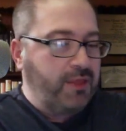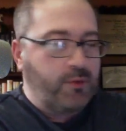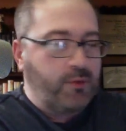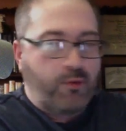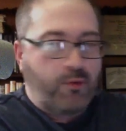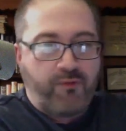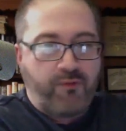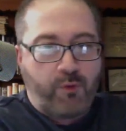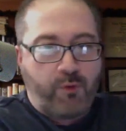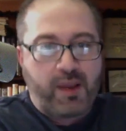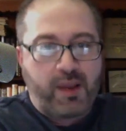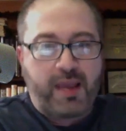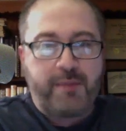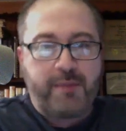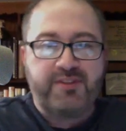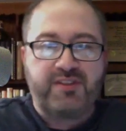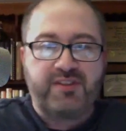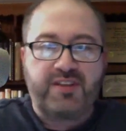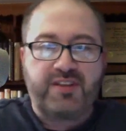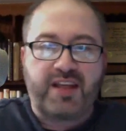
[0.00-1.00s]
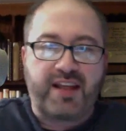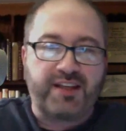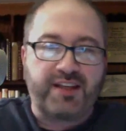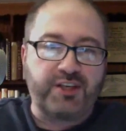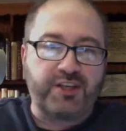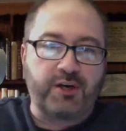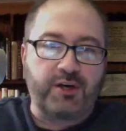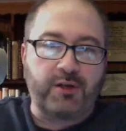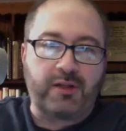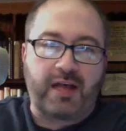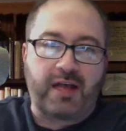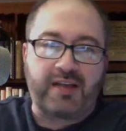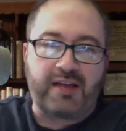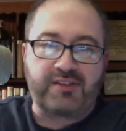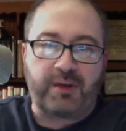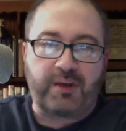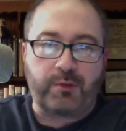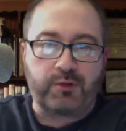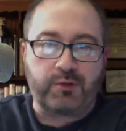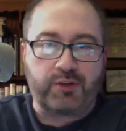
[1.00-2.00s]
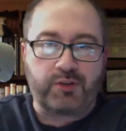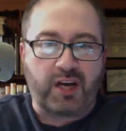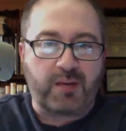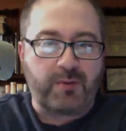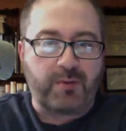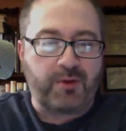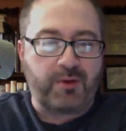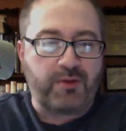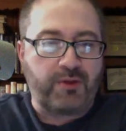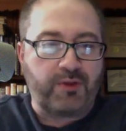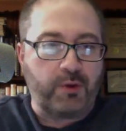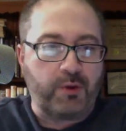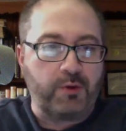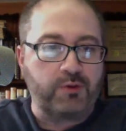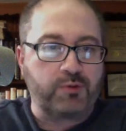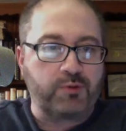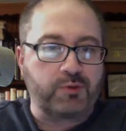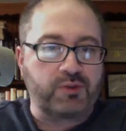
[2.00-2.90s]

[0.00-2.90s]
There were 4 games in the NHL last night. We'll talk about those.